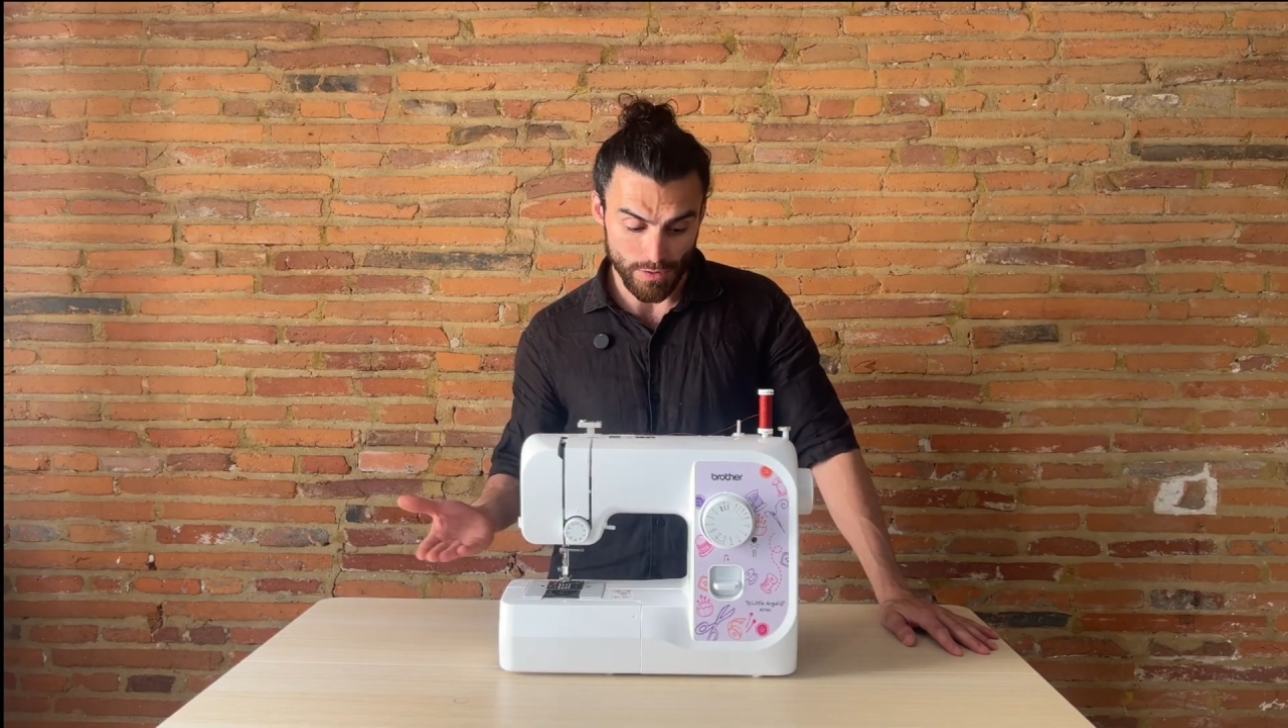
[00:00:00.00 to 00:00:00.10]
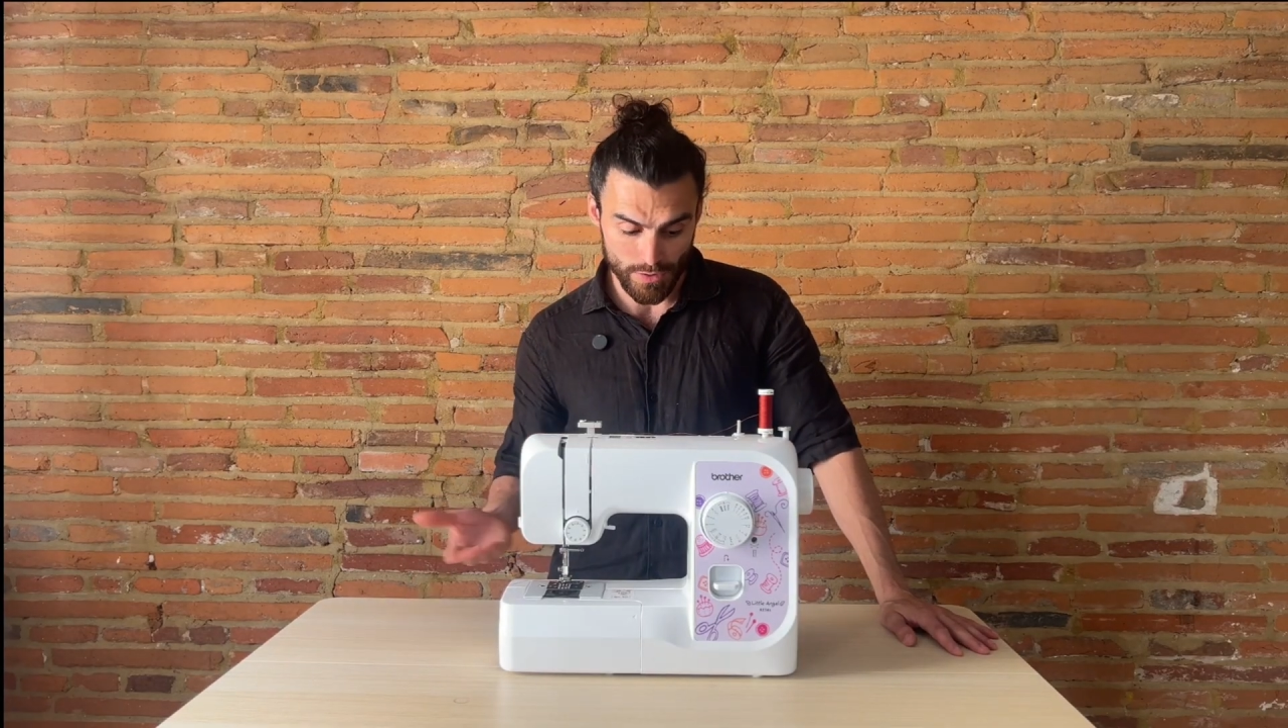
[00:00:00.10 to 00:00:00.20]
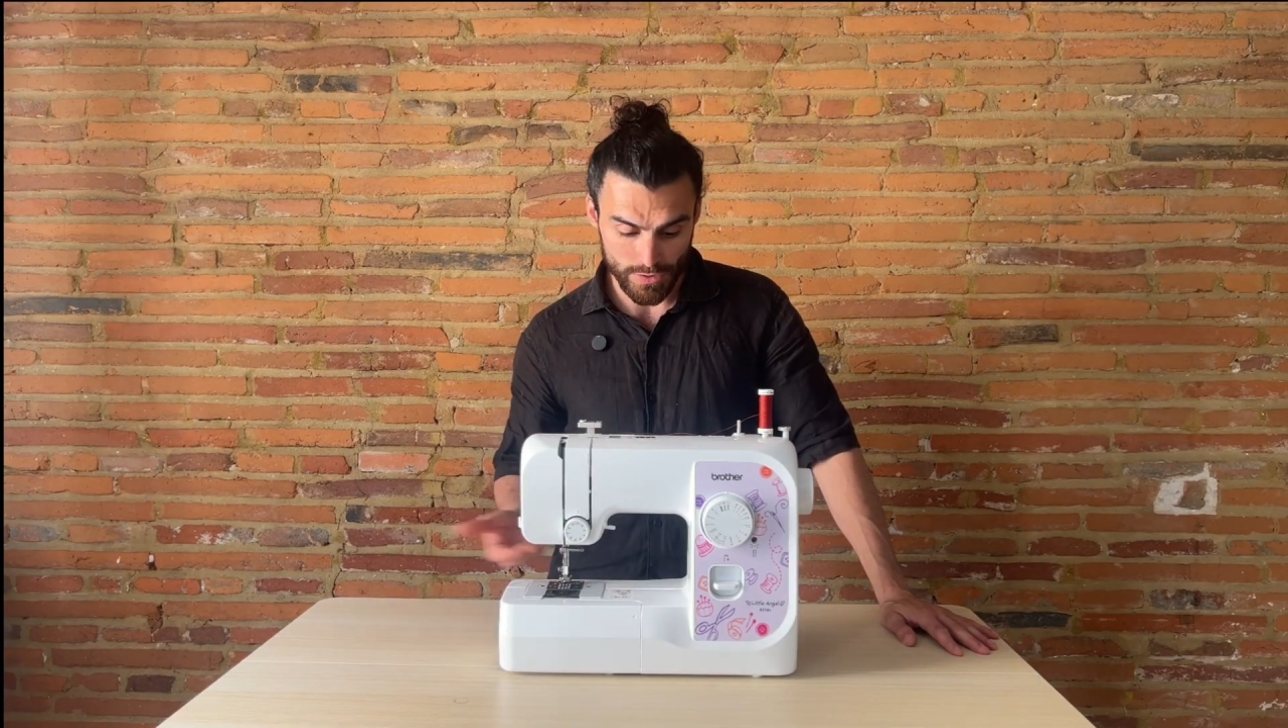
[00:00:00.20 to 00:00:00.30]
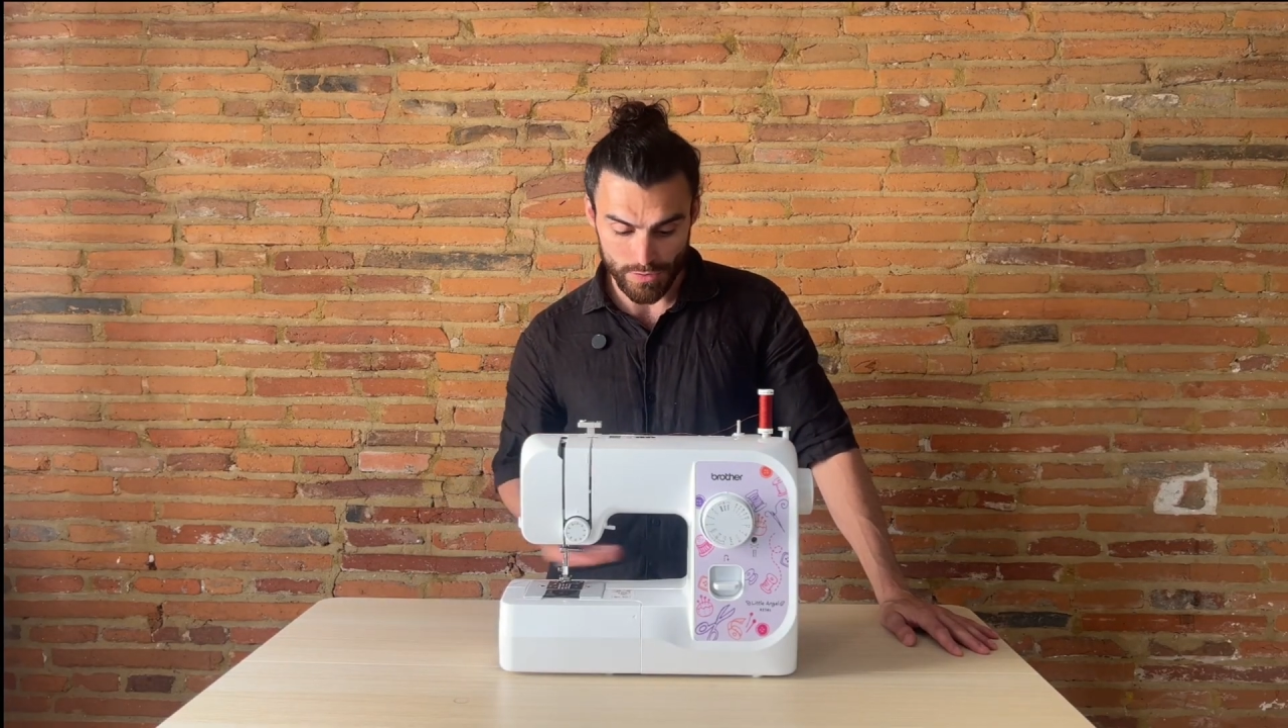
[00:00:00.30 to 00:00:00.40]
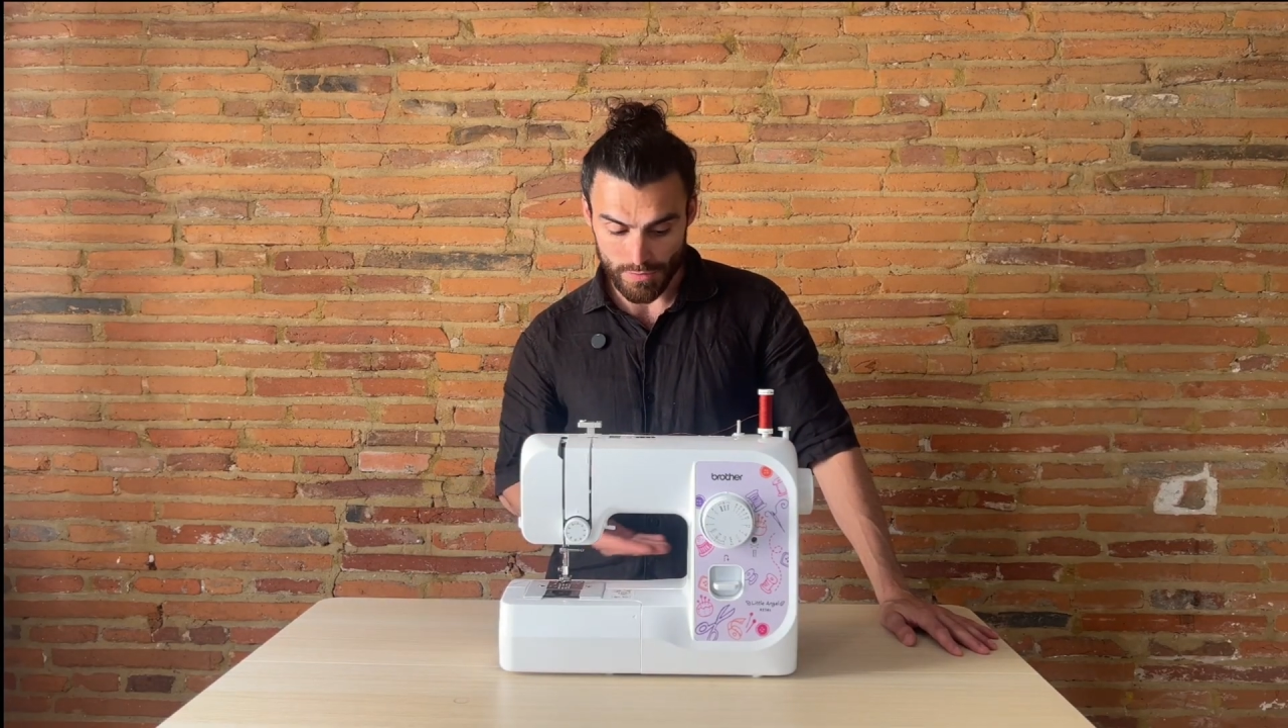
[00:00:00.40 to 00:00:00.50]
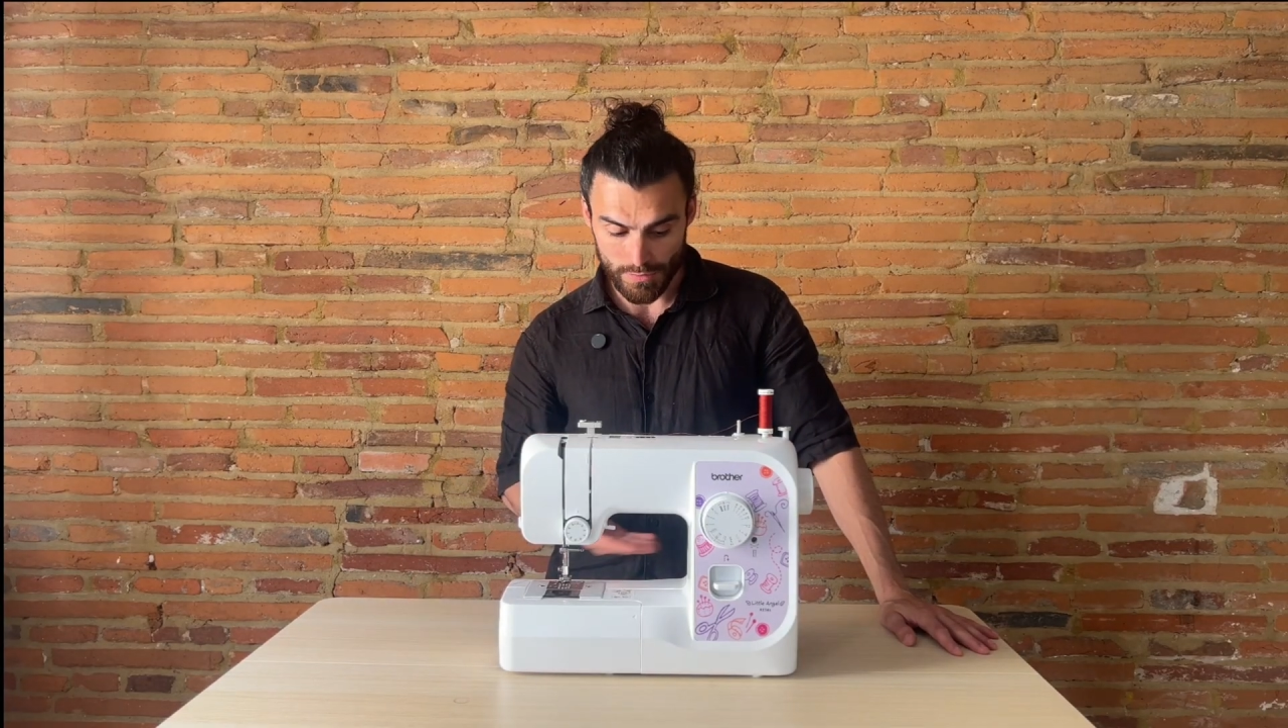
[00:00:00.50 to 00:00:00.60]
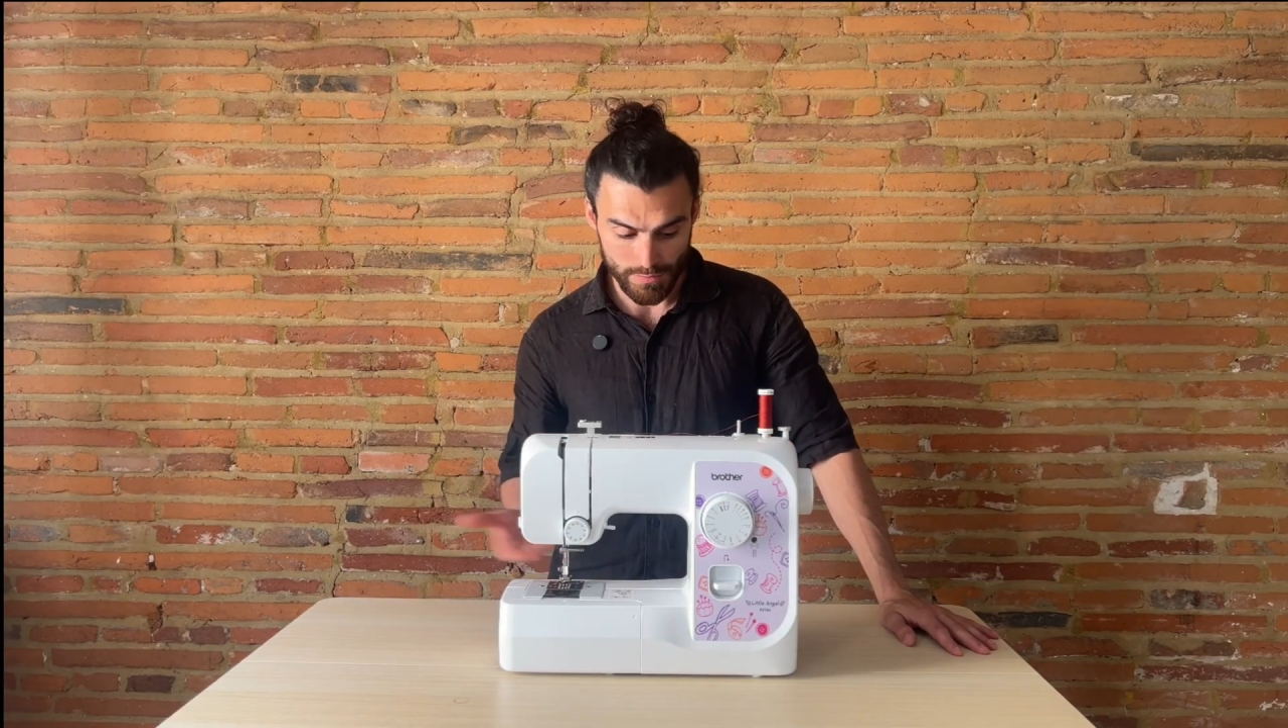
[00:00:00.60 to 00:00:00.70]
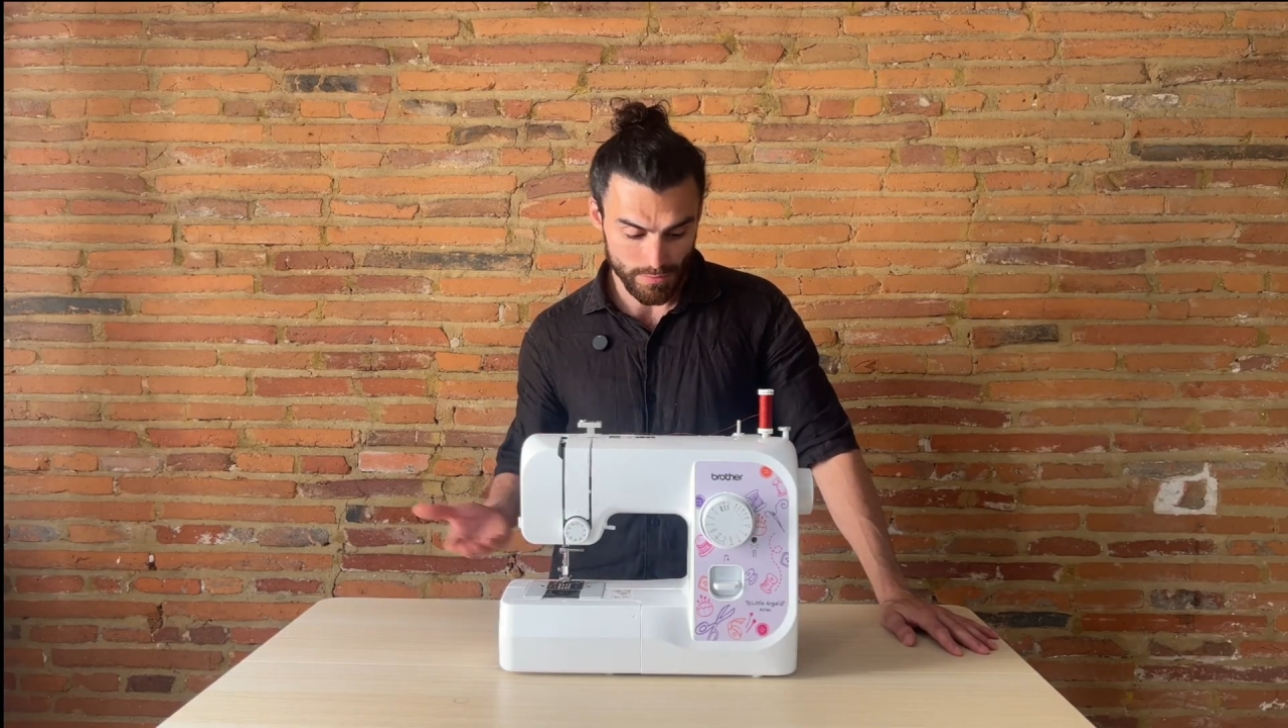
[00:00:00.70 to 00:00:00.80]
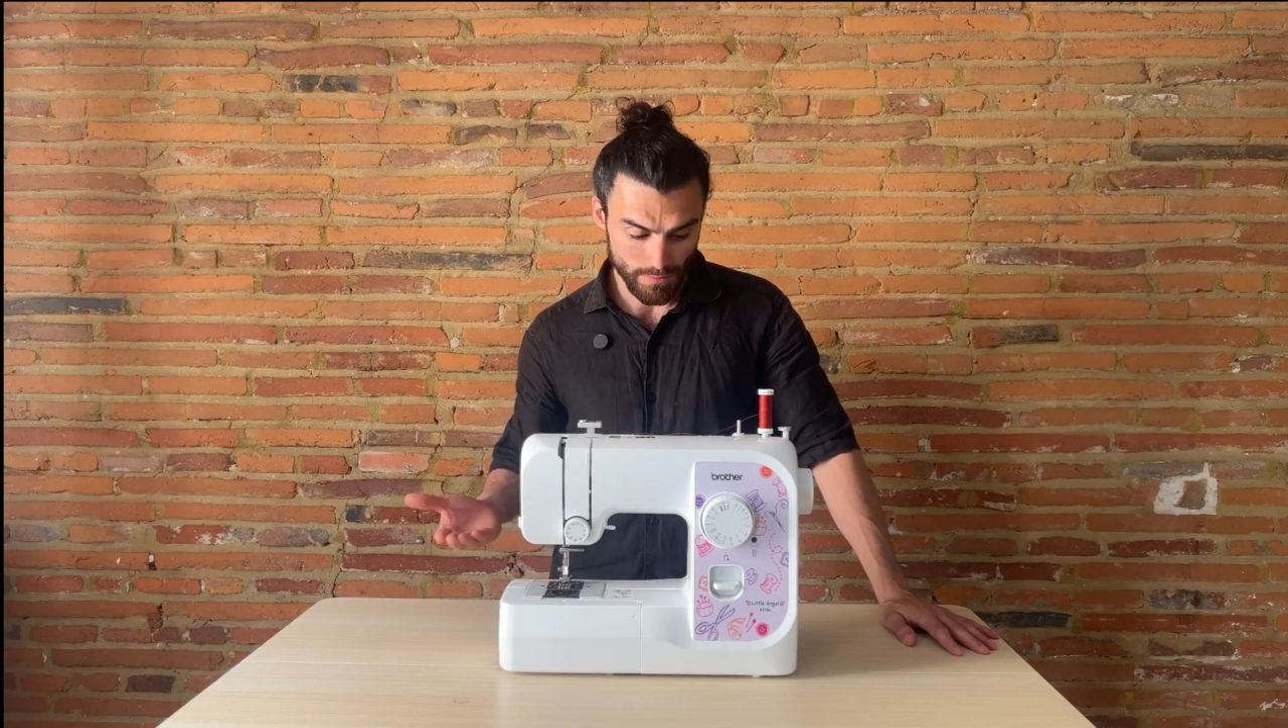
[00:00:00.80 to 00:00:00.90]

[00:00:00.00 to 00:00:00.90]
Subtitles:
arsenal.